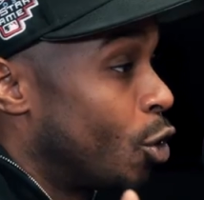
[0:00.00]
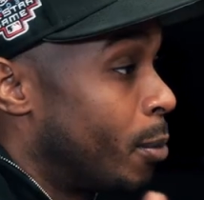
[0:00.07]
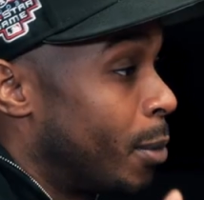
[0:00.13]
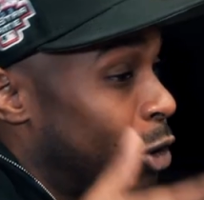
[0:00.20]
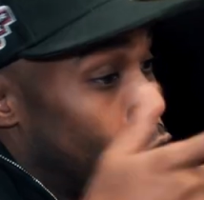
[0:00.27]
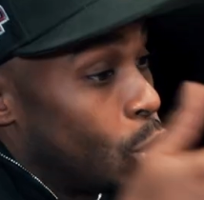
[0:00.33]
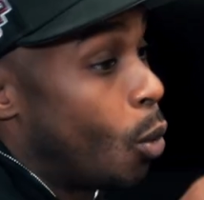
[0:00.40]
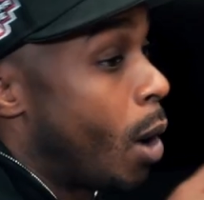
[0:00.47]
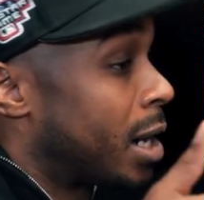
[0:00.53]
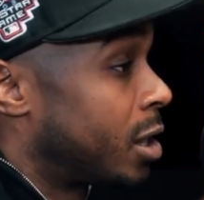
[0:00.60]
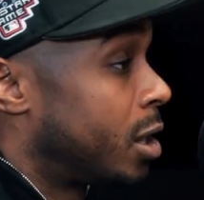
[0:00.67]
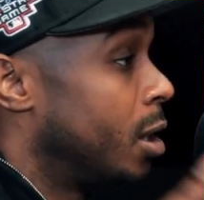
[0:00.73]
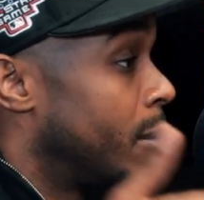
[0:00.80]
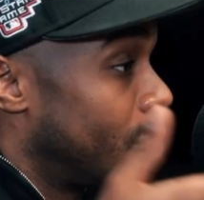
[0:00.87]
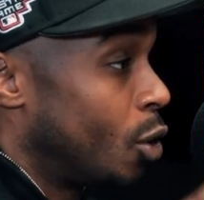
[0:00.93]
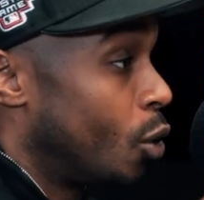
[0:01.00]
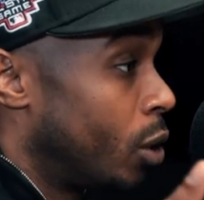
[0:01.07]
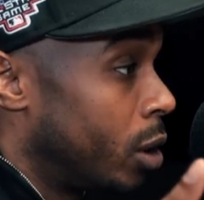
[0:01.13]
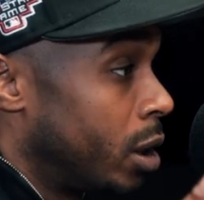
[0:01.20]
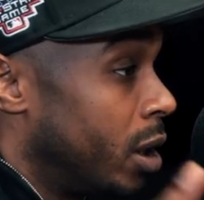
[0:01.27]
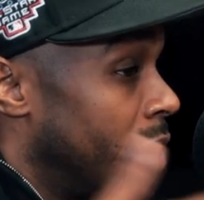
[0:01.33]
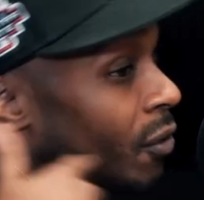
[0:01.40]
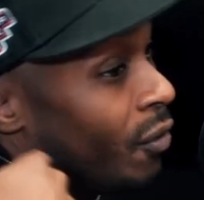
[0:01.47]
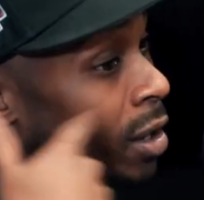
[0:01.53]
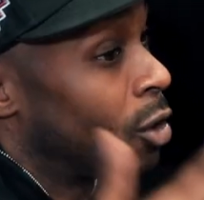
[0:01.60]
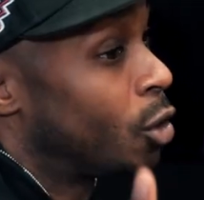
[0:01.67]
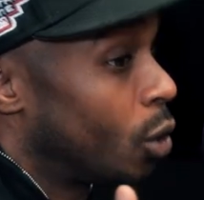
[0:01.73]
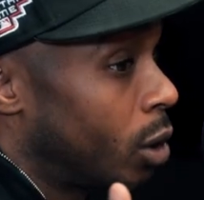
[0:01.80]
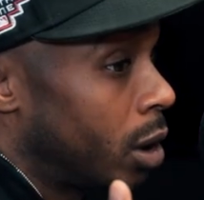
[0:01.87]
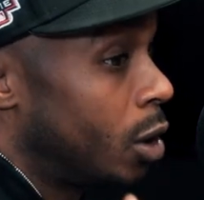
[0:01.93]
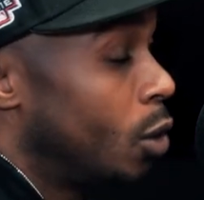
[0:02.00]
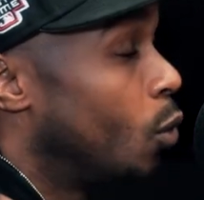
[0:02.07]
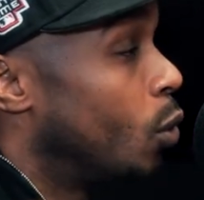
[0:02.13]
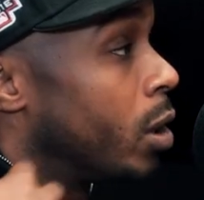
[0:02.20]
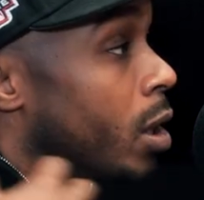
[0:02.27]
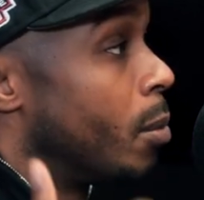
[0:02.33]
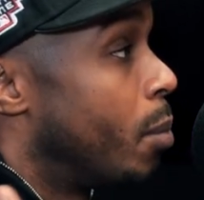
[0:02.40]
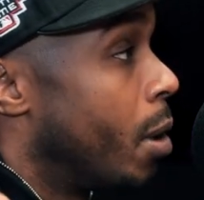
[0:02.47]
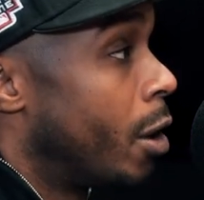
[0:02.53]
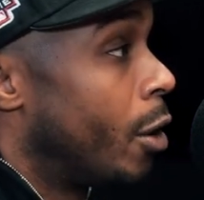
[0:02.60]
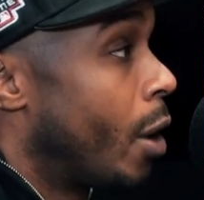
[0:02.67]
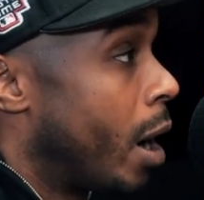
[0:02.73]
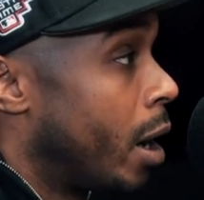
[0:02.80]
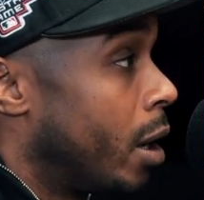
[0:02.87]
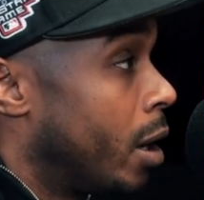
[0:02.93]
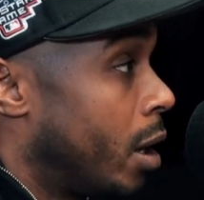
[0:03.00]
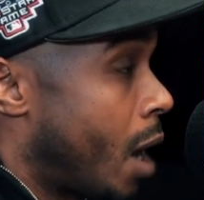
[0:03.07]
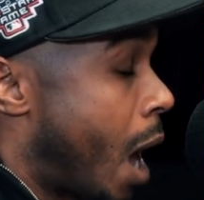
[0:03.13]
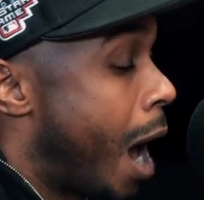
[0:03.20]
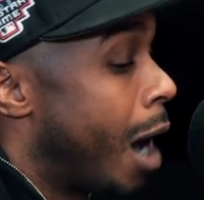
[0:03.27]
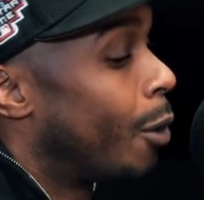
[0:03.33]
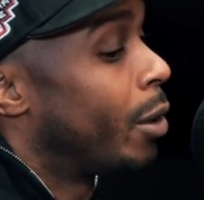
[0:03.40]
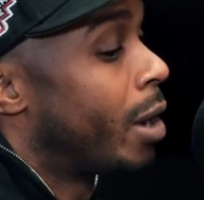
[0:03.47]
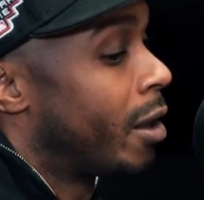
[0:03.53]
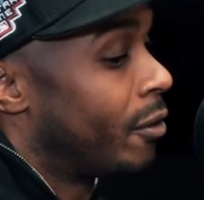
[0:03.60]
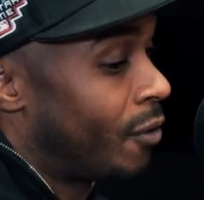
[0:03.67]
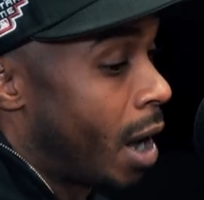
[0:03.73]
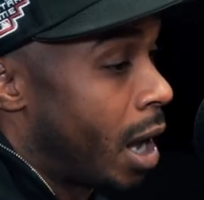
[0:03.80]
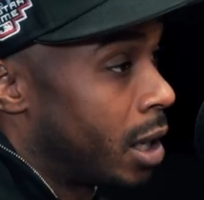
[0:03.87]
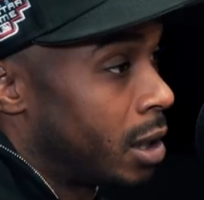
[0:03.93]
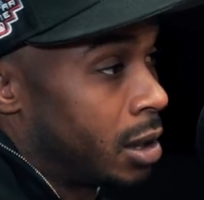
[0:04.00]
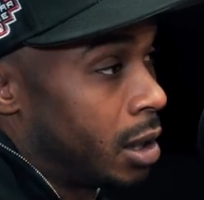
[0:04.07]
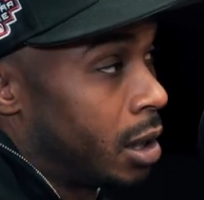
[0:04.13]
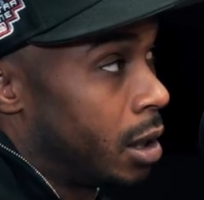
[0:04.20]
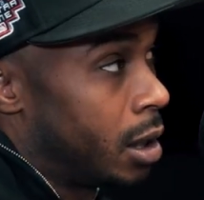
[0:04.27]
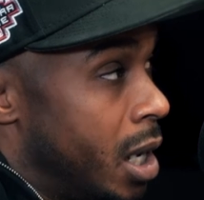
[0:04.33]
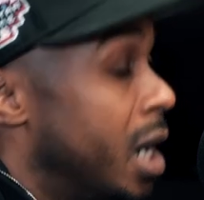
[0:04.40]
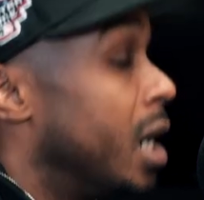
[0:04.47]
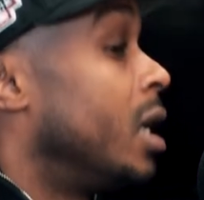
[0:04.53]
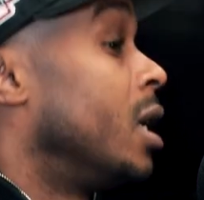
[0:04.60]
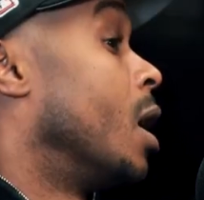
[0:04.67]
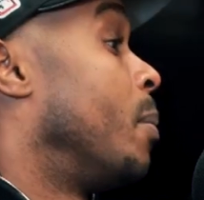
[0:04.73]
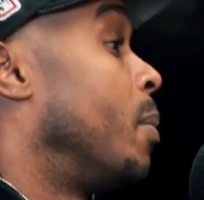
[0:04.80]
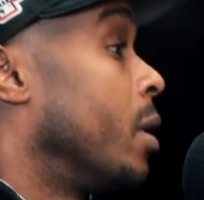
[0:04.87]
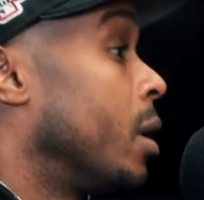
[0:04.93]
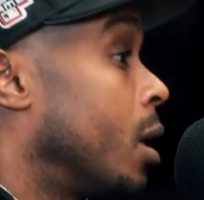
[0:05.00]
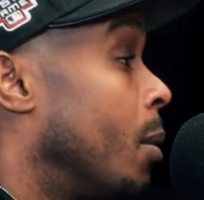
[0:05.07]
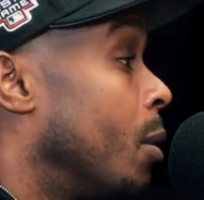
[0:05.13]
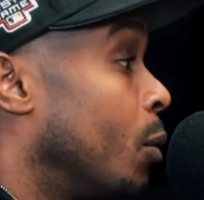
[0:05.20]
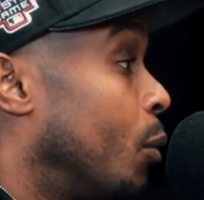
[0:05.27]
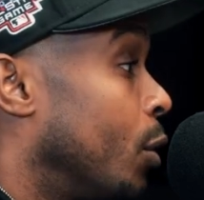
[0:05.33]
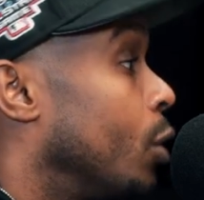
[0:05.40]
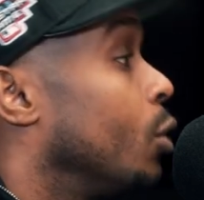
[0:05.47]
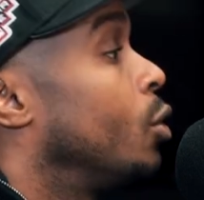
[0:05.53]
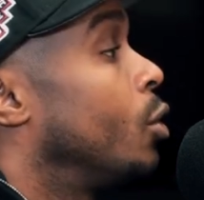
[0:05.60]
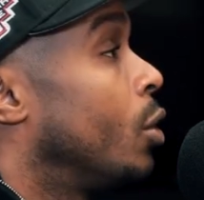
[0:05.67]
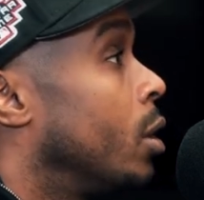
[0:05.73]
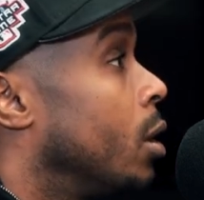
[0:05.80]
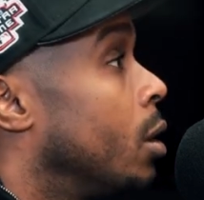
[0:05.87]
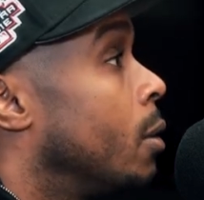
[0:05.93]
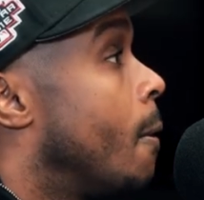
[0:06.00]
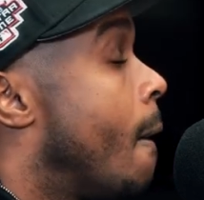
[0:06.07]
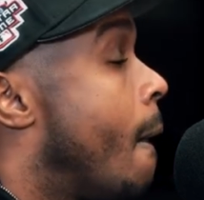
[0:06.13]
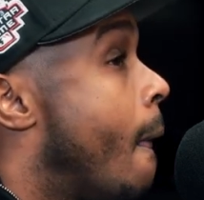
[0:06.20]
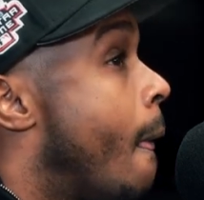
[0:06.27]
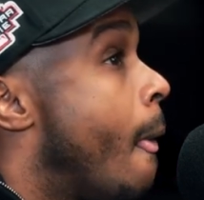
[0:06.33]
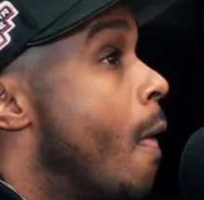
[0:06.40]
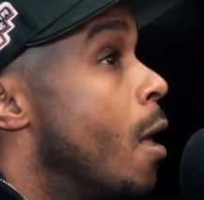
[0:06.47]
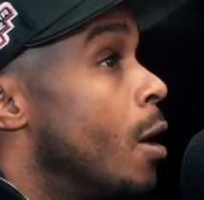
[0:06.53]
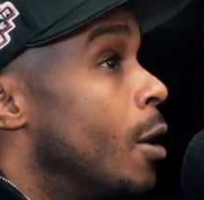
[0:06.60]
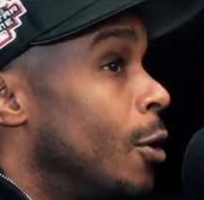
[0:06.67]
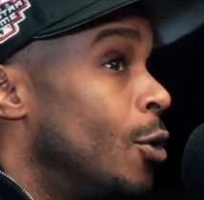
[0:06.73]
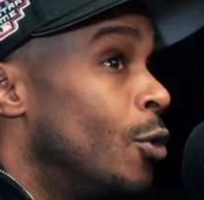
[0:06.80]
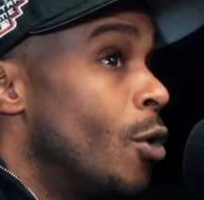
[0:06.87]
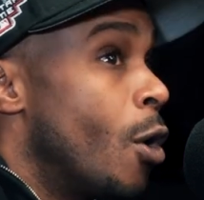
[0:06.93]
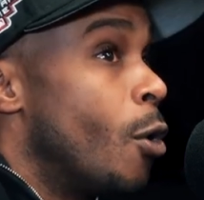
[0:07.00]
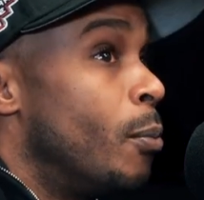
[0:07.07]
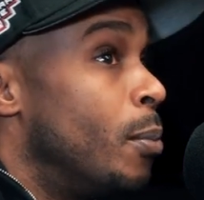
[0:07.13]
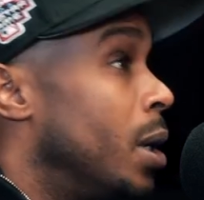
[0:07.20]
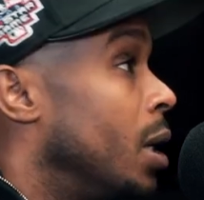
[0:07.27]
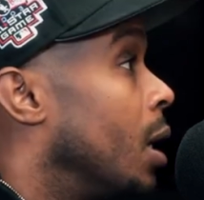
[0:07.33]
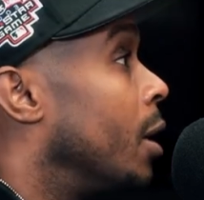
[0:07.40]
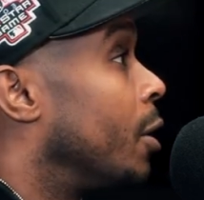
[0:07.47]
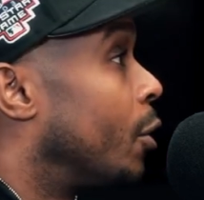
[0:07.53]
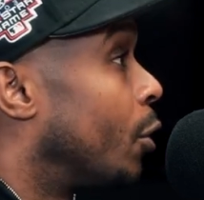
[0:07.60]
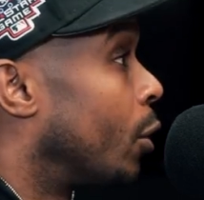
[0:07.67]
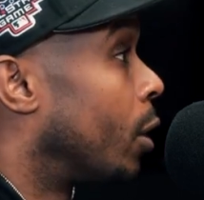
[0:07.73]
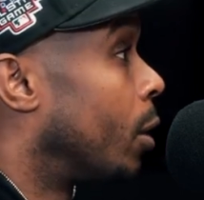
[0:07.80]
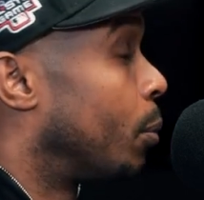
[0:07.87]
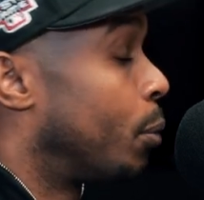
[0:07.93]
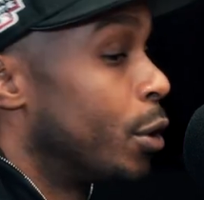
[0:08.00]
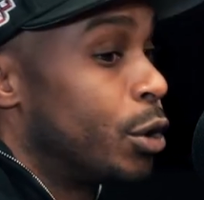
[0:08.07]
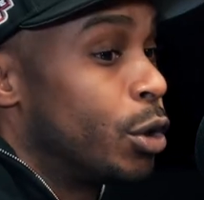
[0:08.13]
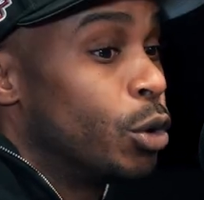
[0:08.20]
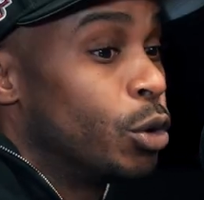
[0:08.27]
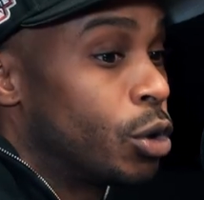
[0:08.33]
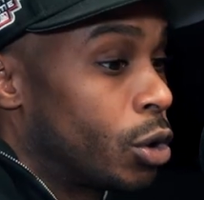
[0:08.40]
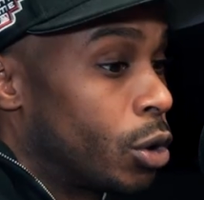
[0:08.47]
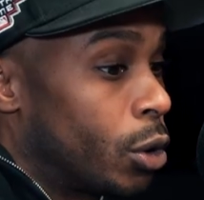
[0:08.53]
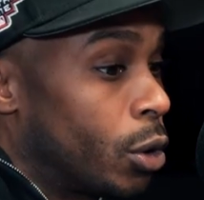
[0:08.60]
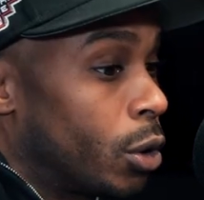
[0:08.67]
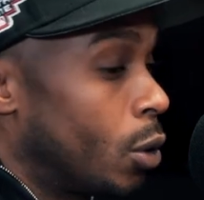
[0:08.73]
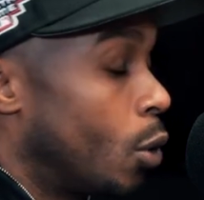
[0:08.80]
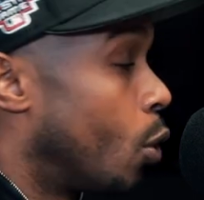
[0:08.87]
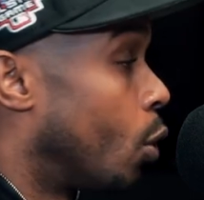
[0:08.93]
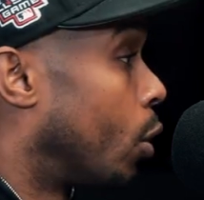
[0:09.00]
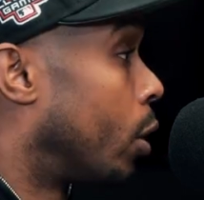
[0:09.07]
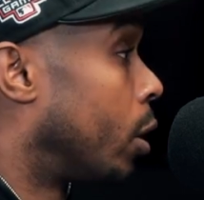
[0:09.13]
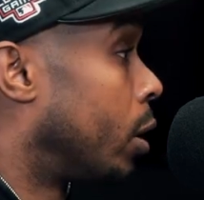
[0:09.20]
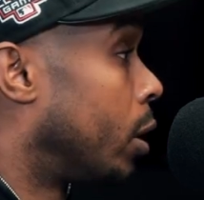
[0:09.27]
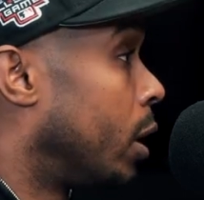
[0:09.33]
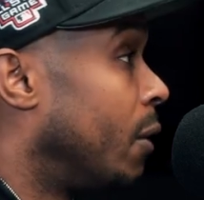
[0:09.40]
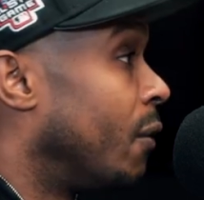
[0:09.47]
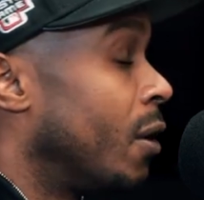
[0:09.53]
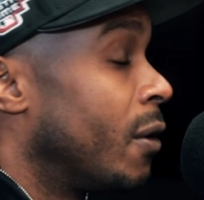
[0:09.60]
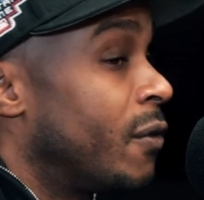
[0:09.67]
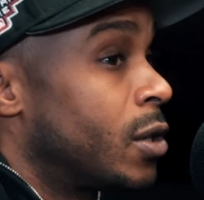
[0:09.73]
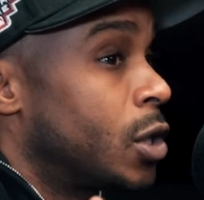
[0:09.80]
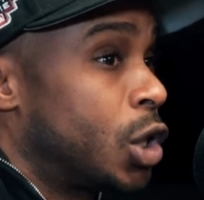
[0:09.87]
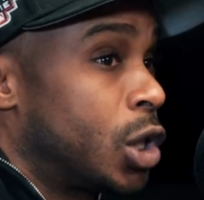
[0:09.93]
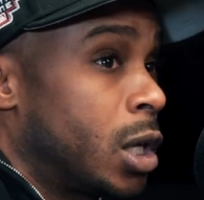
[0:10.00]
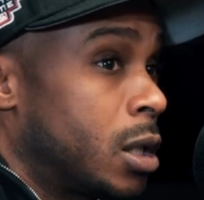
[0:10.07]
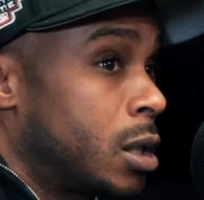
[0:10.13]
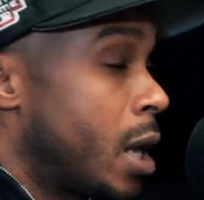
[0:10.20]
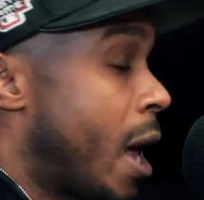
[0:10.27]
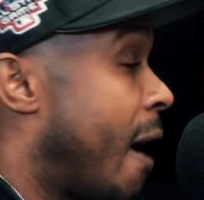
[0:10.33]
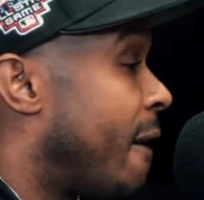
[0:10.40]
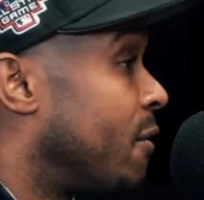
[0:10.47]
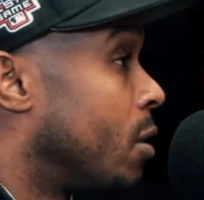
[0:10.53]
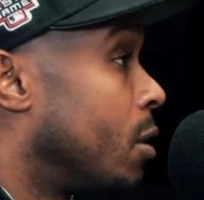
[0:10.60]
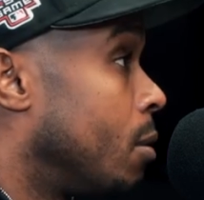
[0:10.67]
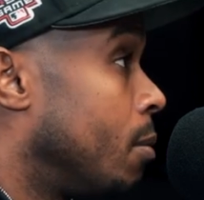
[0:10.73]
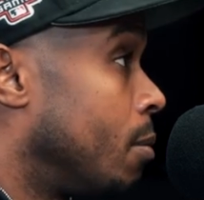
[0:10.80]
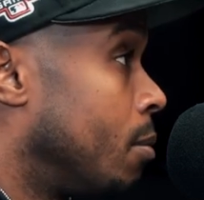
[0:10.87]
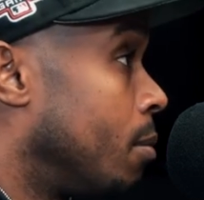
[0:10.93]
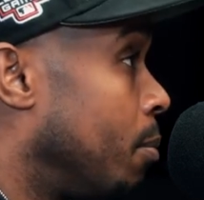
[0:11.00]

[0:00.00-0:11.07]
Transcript: doing, but you watch them doing it. Eventually, you will get better at it. I would advise any up and coming producer to, you know, be under a producer or even if it's just having